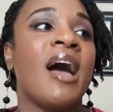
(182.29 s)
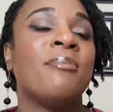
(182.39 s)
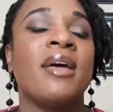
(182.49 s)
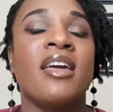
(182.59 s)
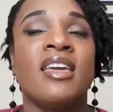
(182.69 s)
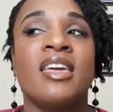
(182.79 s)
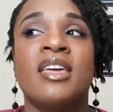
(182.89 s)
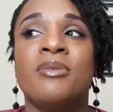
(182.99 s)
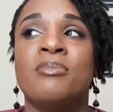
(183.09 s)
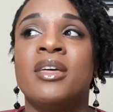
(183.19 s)
met
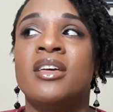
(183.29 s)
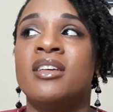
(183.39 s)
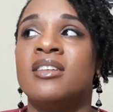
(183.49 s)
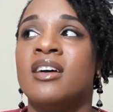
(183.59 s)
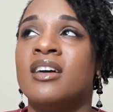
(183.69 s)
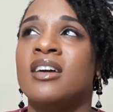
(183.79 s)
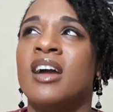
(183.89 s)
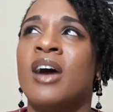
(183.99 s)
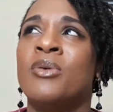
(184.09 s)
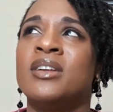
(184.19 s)
him,
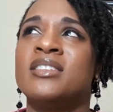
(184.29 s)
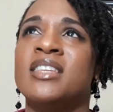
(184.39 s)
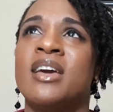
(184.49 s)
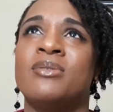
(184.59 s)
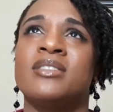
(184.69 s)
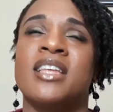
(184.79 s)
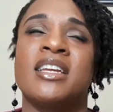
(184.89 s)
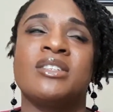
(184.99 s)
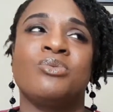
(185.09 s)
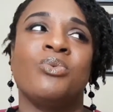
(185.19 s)
I want to say I was
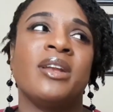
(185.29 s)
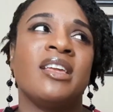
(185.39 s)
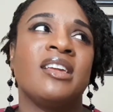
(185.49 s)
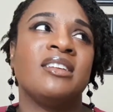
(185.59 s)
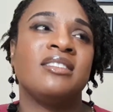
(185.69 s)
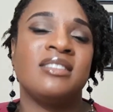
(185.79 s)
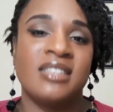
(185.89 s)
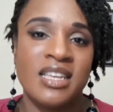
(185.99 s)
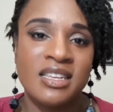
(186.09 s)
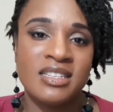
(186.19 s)
like
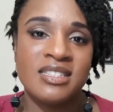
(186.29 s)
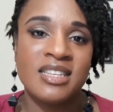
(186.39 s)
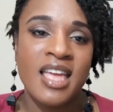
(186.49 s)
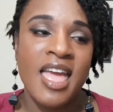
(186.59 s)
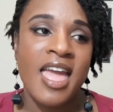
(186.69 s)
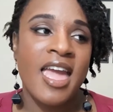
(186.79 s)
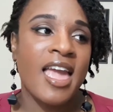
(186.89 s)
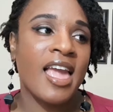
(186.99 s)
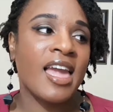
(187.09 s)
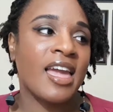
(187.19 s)
26,
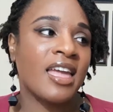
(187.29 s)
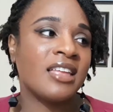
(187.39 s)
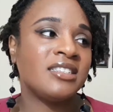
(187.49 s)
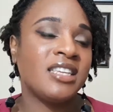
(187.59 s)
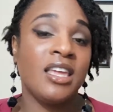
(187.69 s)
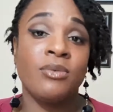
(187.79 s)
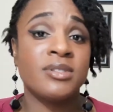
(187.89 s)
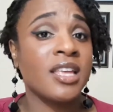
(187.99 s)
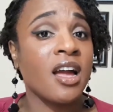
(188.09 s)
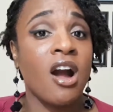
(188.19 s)
and he
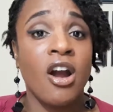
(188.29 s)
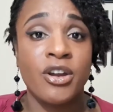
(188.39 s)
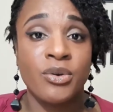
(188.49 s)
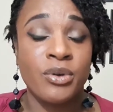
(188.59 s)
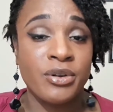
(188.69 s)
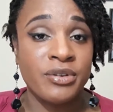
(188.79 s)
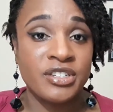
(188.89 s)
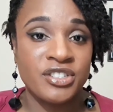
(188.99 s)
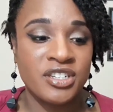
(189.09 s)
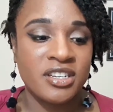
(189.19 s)
was like a hardcore
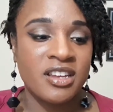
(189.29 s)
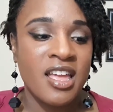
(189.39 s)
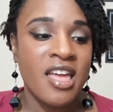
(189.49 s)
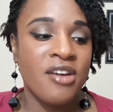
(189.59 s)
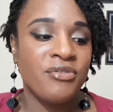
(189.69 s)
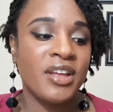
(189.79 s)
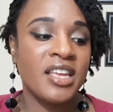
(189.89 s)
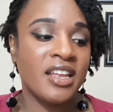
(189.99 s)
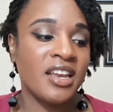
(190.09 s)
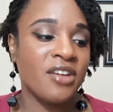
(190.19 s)
Christian.
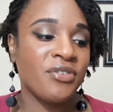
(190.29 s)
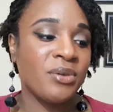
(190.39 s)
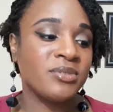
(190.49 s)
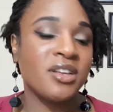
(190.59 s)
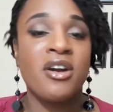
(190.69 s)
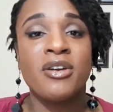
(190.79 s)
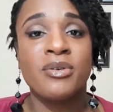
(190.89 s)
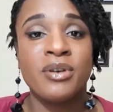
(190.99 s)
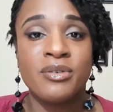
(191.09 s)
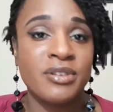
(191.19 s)
Funny enough, he was a
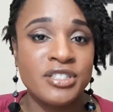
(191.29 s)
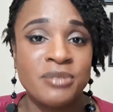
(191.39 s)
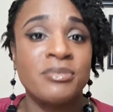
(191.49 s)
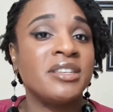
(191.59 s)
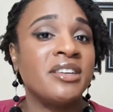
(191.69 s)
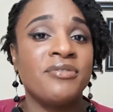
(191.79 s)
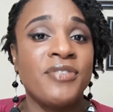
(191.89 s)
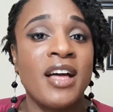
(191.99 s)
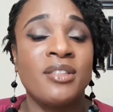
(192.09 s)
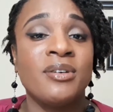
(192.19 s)
hardcore Christian, but didn't
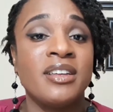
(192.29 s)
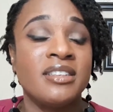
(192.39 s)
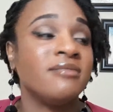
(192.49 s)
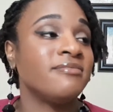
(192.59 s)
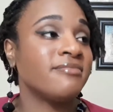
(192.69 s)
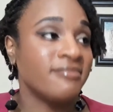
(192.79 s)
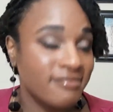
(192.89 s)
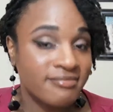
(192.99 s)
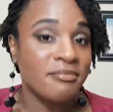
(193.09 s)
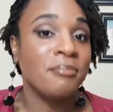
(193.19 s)
follow a
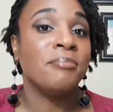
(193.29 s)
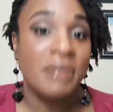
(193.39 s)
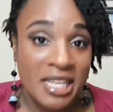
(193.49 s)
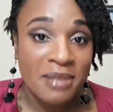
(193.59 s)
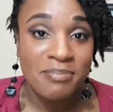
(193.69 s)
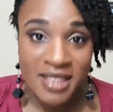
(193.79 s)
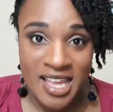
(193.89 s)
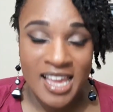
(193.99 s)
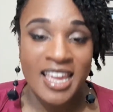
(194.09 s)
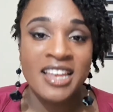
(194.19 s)
bleep
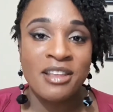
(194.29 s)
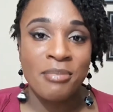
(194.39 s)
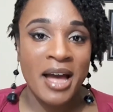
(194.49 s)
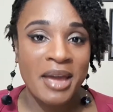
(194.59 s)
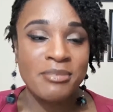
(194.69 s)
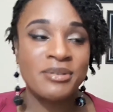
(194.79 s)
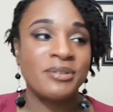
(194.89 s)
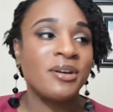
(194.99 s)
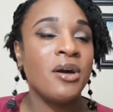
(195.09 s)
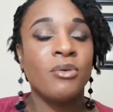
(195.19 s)
thing in the
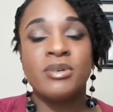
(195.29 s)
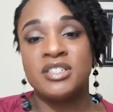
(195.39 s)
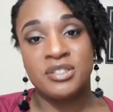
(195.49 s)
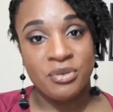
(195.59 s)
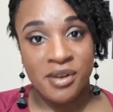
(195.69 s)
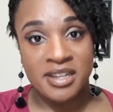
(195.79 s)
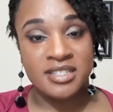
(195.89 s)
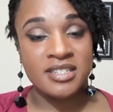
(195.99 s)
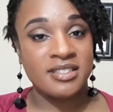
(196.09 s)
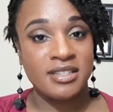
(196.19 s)
Bible, which is
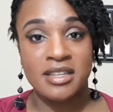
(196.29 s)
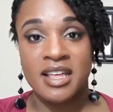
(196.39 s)
crazy. See,